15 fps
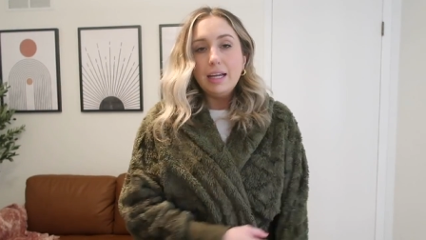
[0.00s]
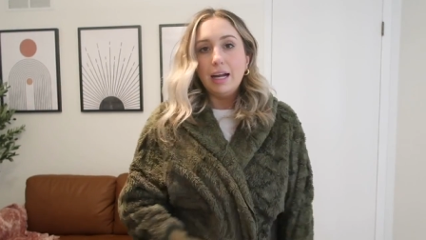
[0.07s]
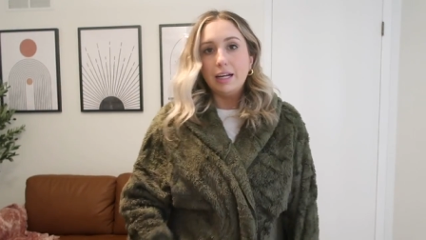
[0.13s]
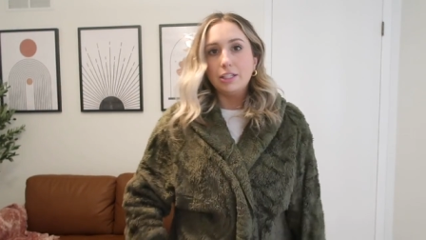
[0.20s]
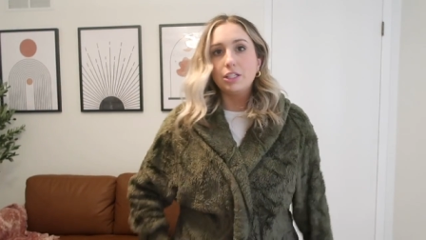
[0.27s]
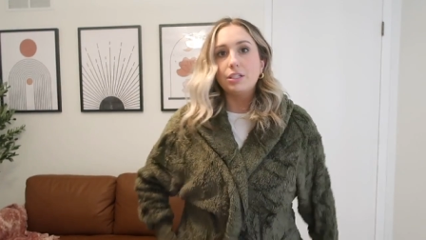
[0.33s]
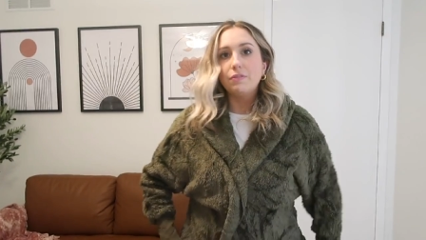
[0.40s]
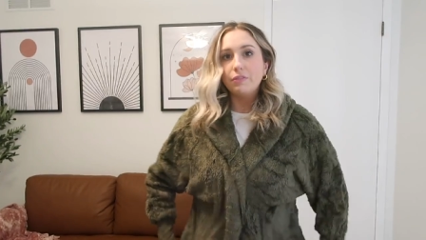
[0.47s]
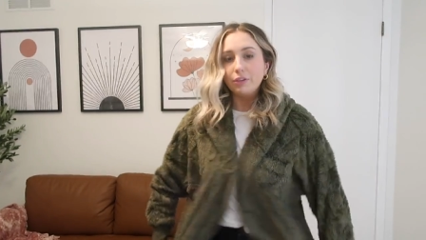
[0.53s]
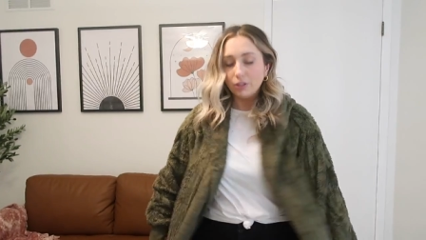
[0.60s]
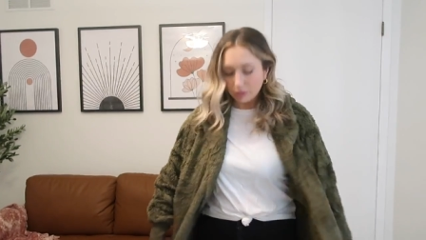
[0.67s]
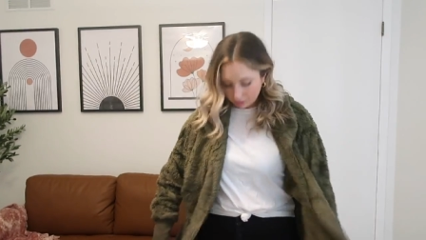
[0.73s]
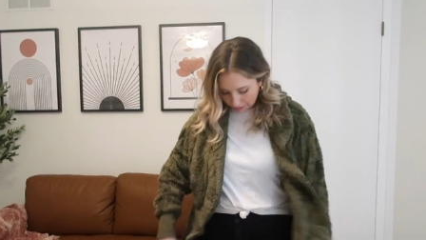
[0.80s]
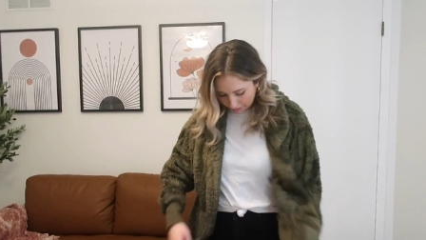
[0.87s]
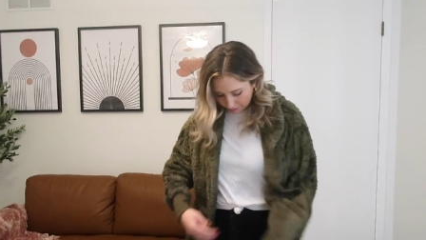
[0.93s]
I just
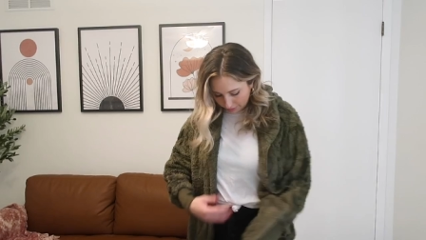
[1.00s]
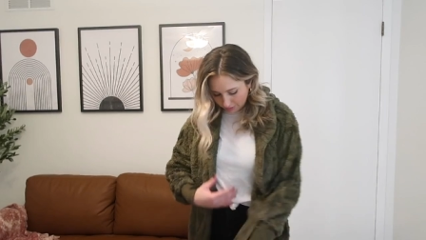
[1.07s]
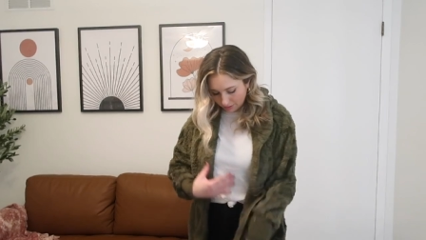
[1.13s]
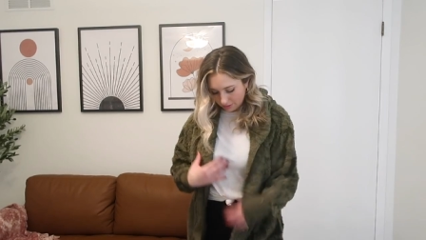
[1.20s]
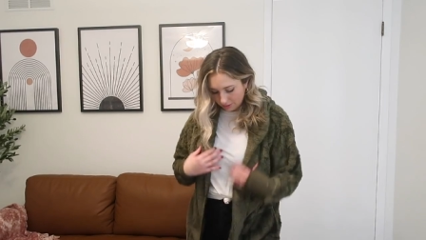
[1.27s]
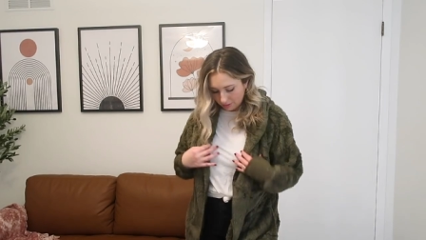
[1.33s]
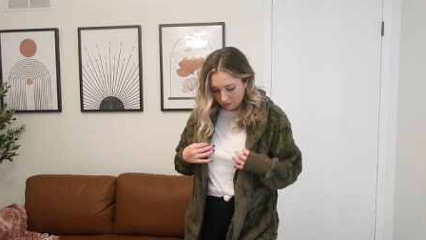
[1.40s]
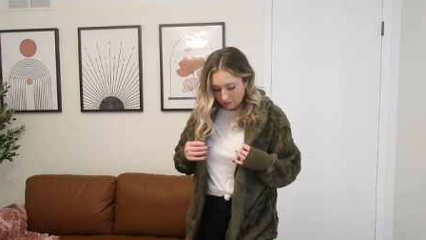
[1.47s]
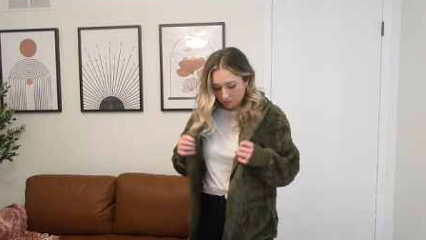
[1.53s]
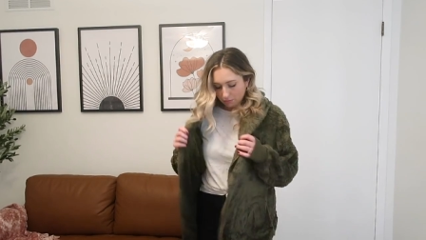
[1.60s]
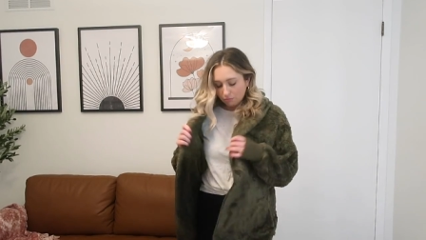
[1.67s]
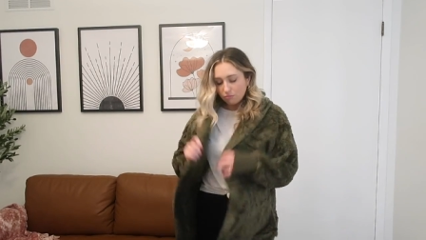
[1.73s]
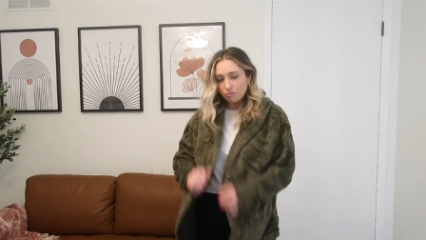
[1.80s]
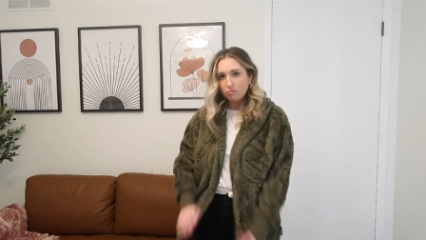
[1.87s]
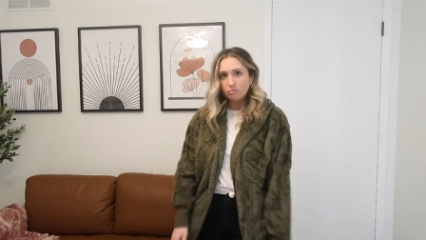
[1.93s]
feel like this is,
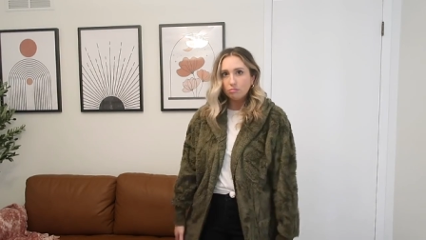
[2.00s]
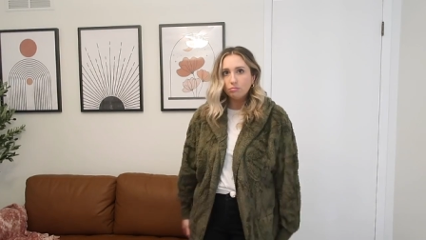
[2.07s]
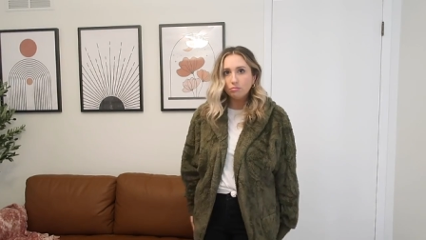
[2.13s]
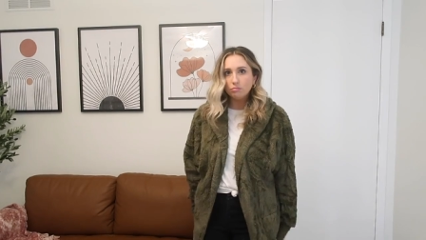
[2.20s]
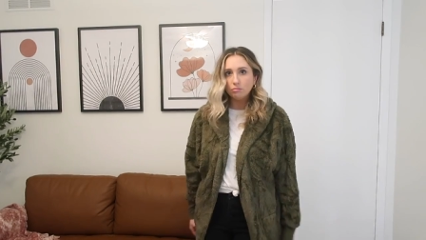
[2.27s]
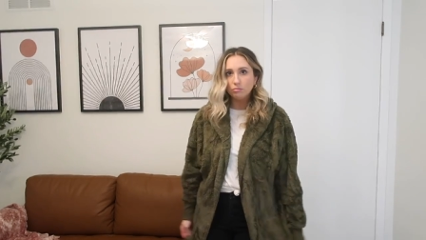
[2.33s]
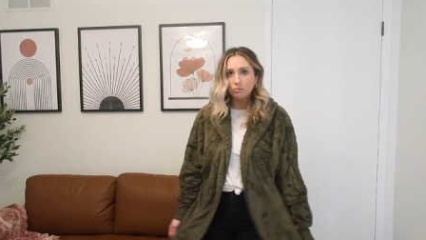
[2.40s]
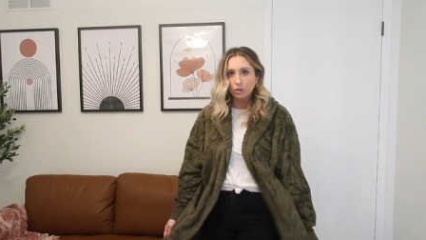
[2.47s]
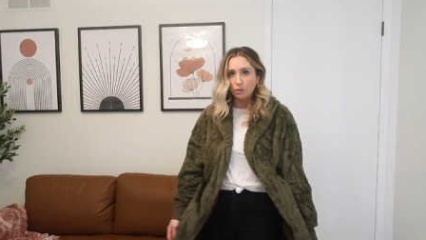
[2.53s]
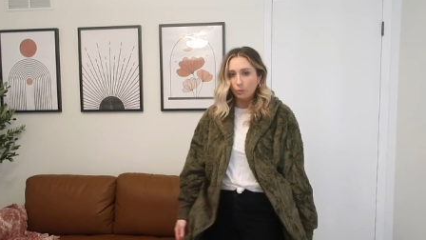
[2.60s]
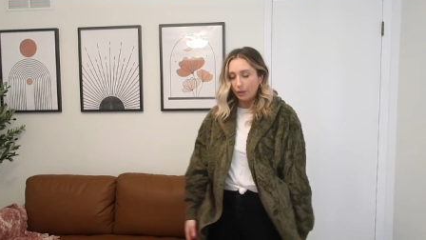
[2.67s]
you're